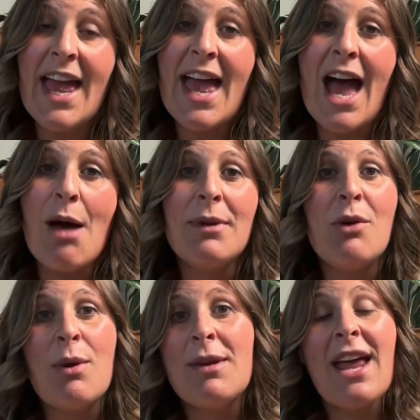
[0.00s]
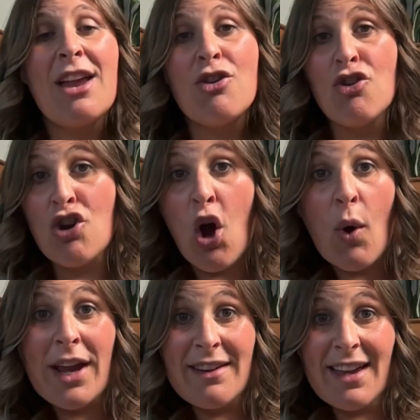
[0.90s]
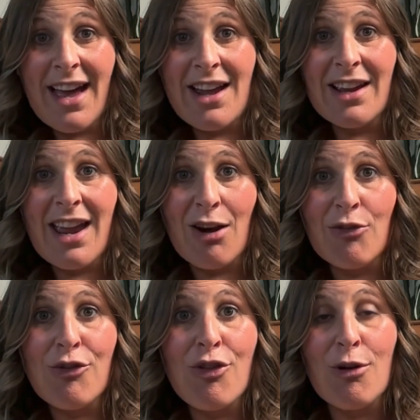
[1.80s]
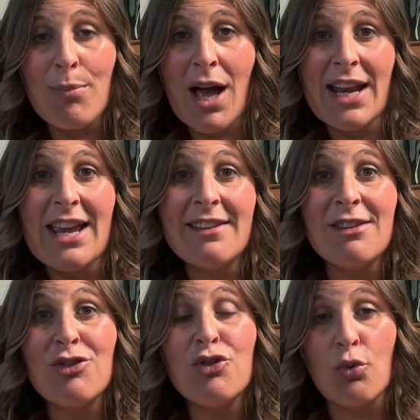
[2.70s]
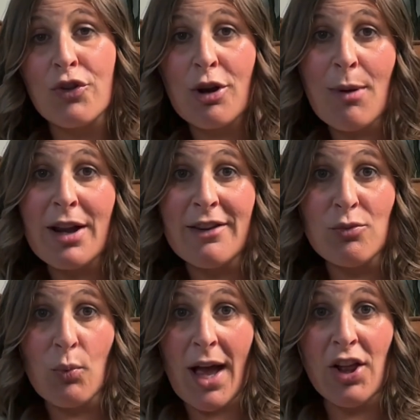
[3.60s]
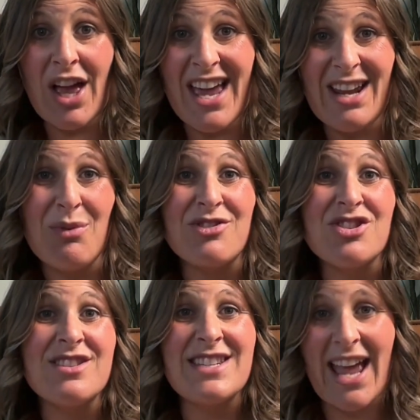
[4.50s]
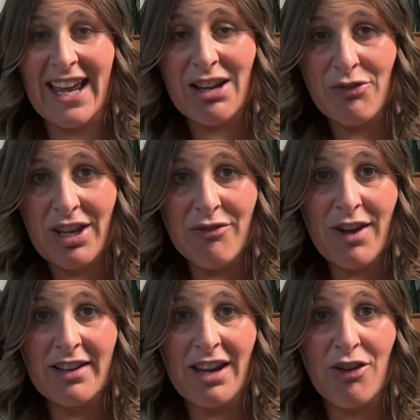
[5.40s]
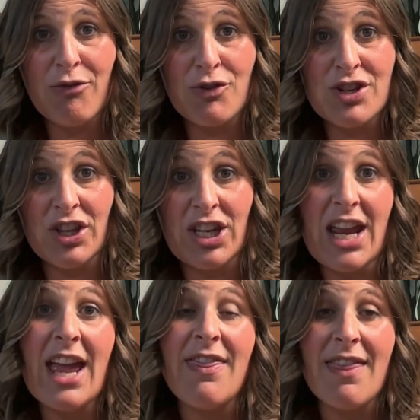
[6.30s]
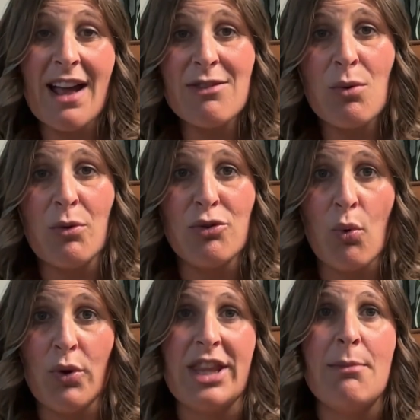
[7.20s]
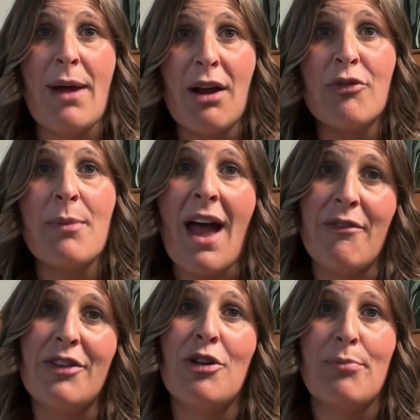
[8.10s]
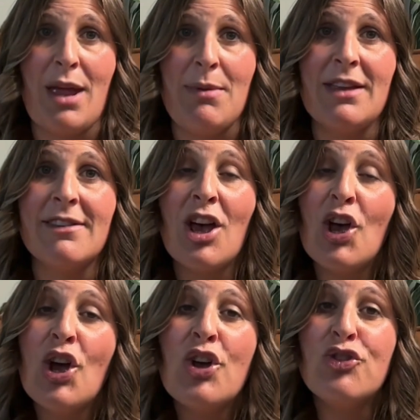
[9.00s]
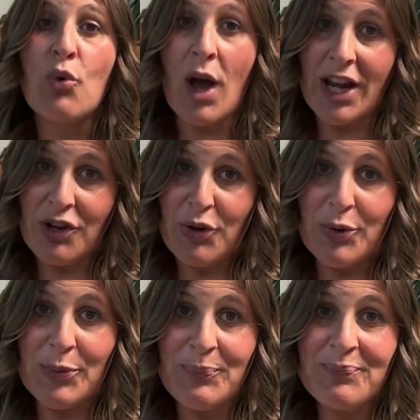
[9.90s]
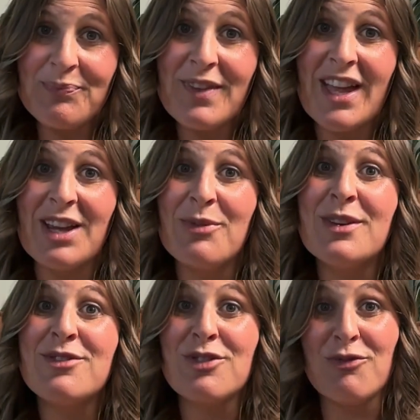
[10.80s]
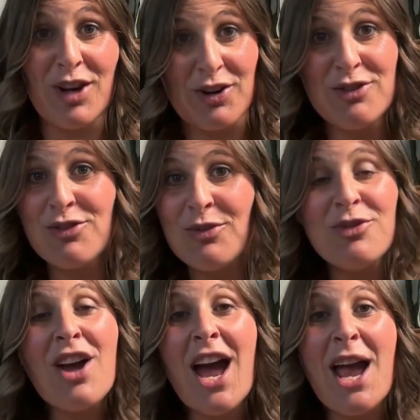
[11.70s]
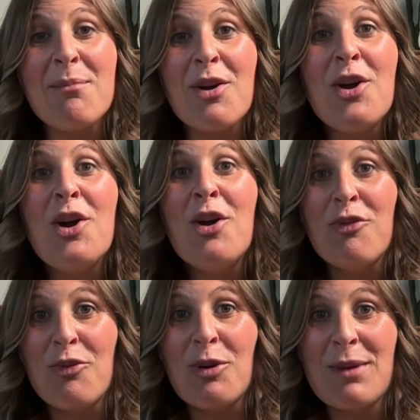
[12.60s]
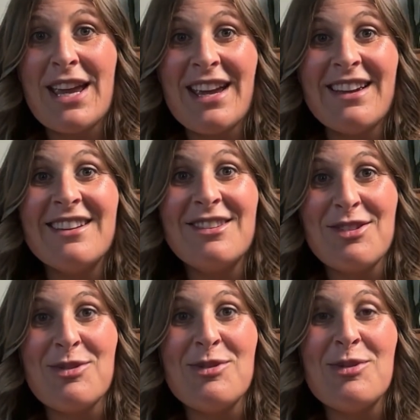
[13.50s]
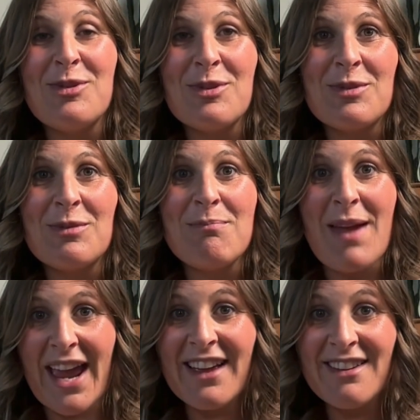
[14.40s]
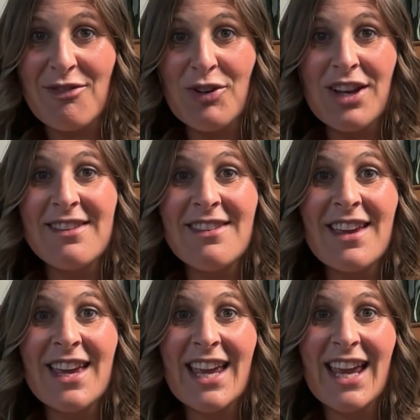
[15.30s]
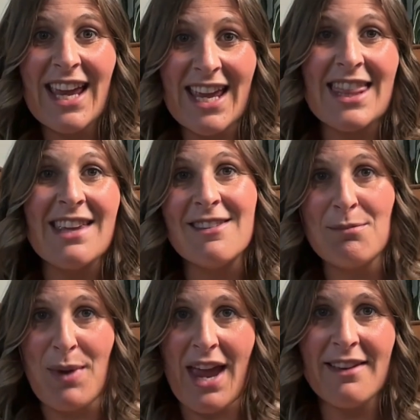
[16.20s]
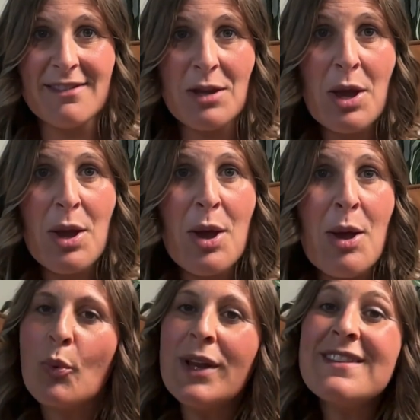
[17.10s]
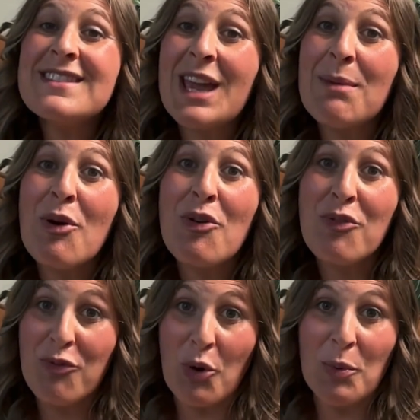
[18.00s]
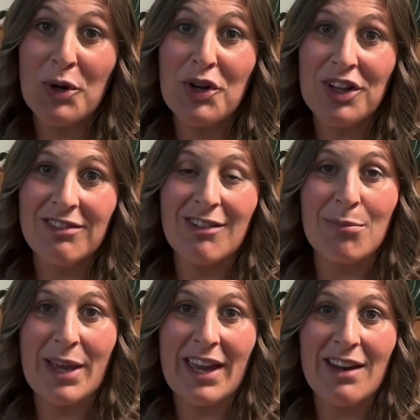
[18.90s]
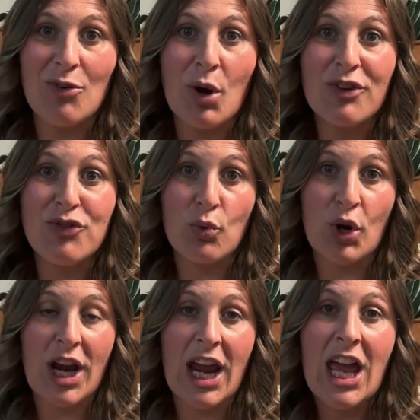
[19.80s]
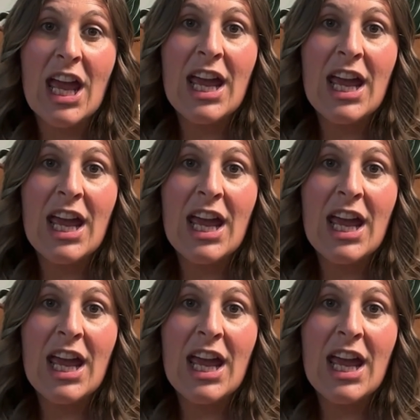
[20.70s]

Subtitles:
How many women had no idea how to care for their bodies and stored their bodies well, and it was just negatively affecting their fertility, and that's what was holding them back from having their babies? So I knew that it was very soon time for me to make a difference in this space. I'm going to skip forward a little bit into our story.